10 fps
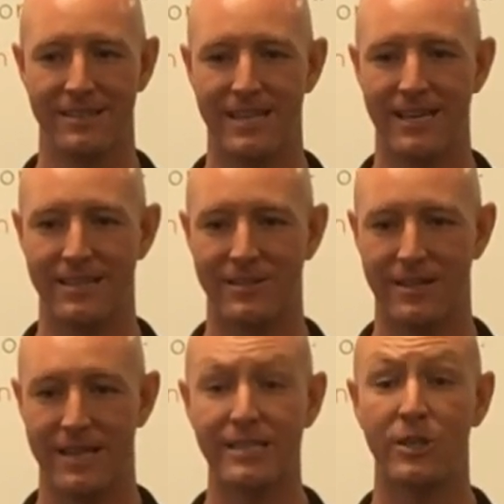Taking a
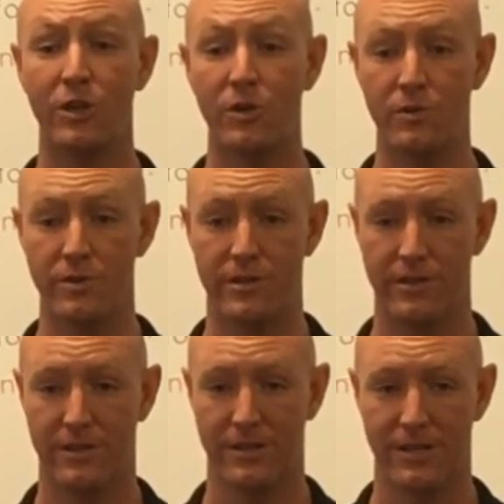shot. That's huge.
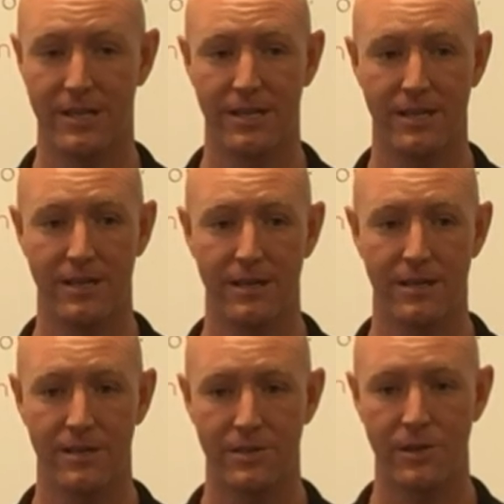
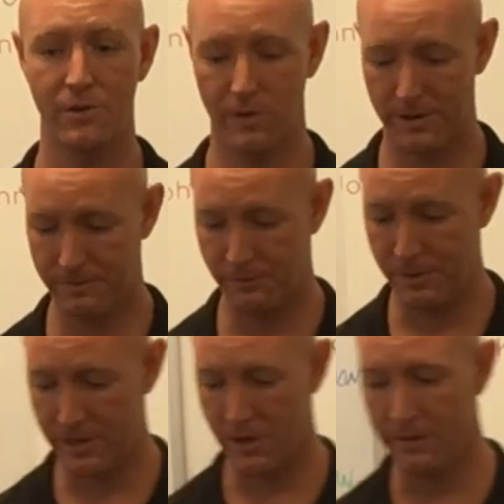So
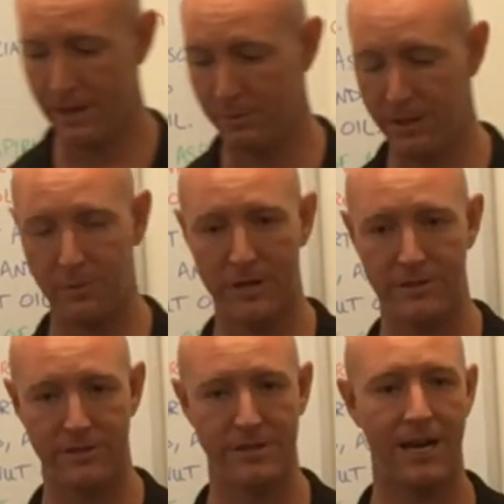we know that blood
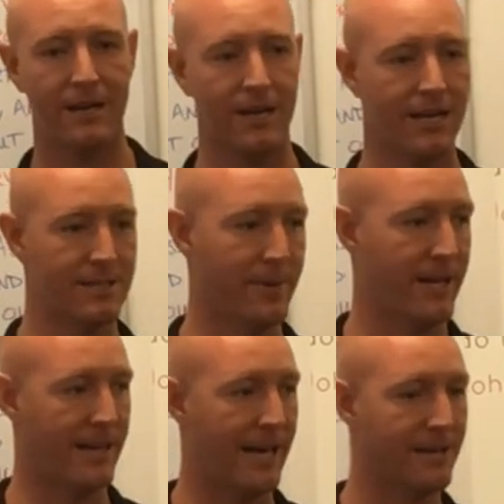pressure is not caused by
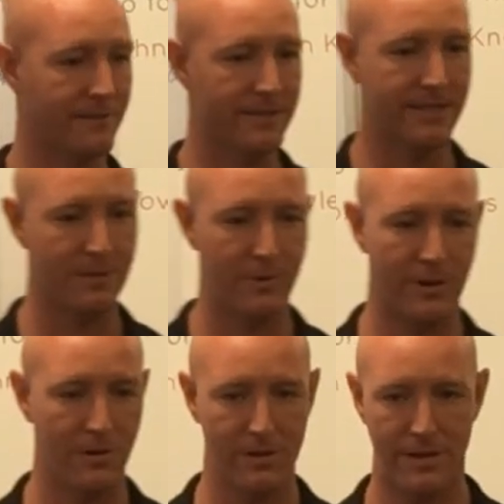a lack of lisinopril
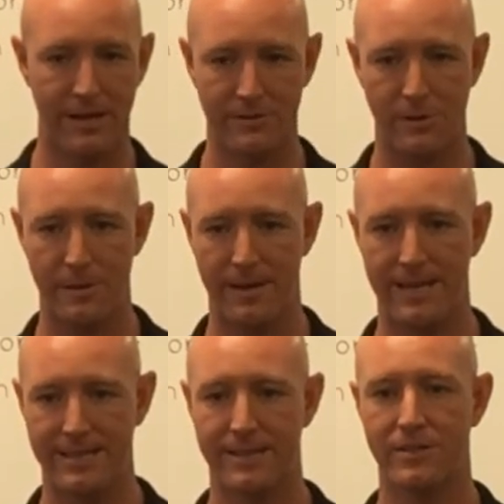or
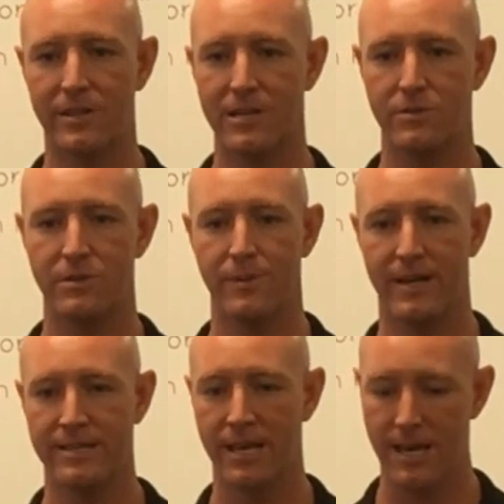it's a stress
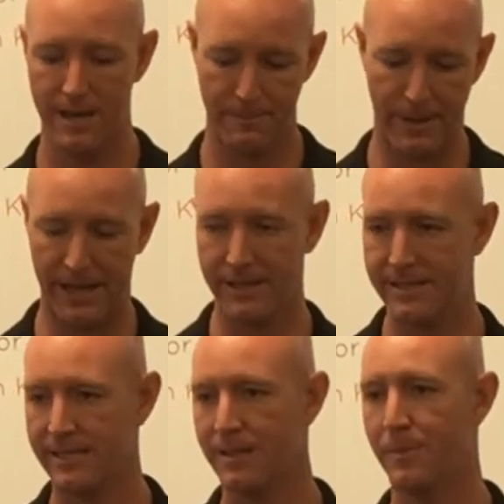response.
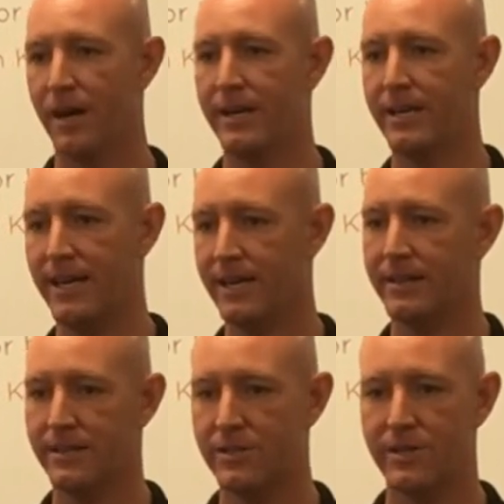Balancing the body,
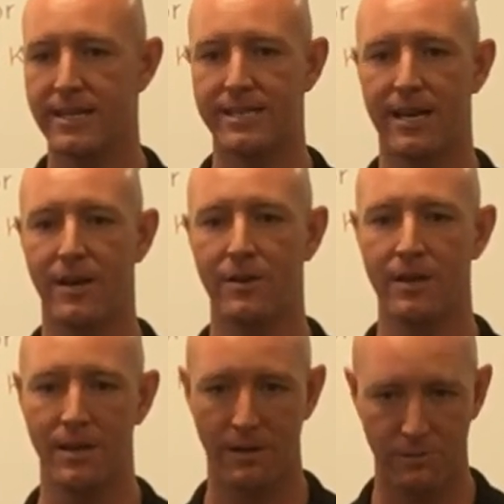getting the stress out,
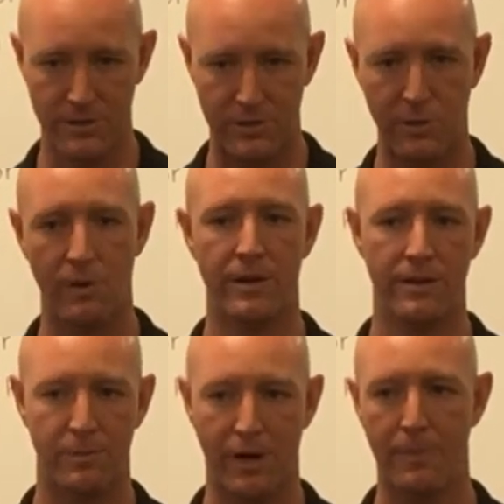restoring
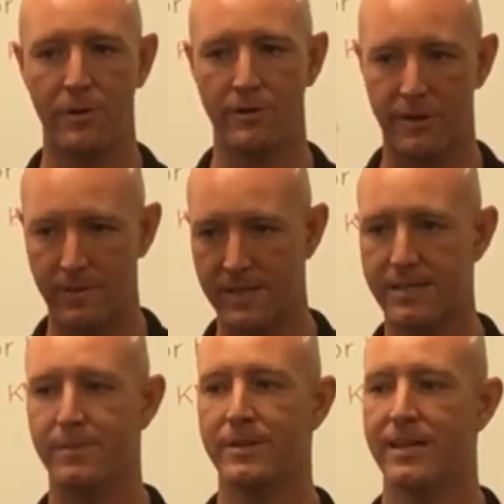the proper nervous
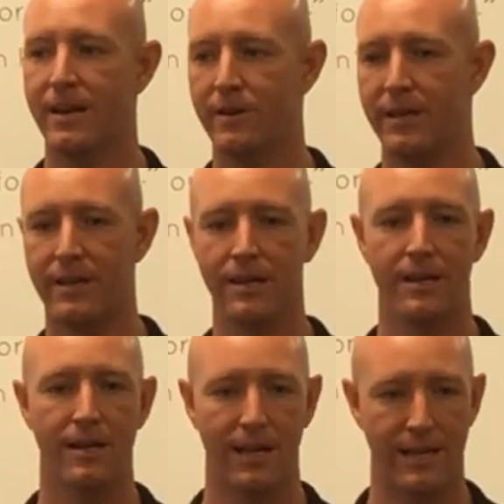system integrity
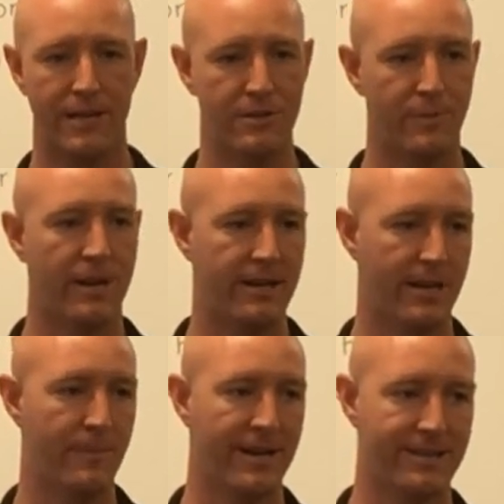allows your body to
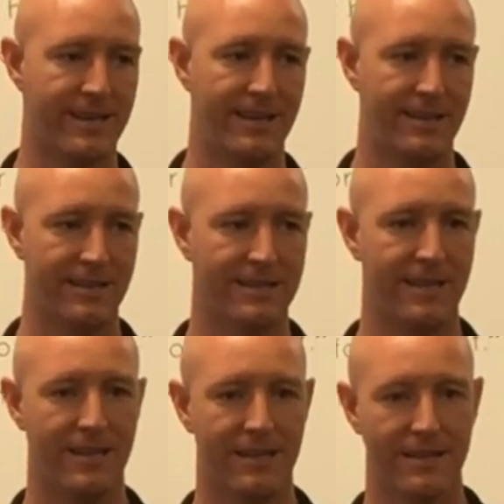get back to that healing
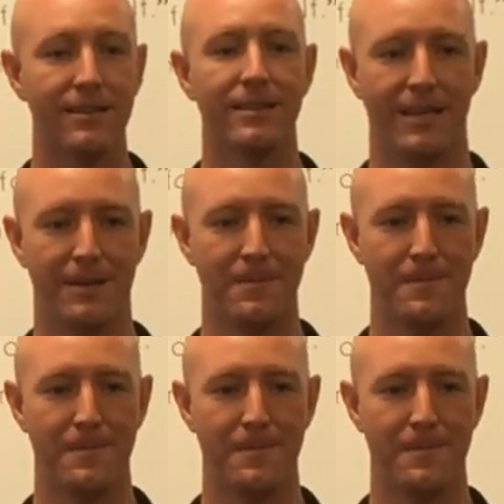state. Yeah.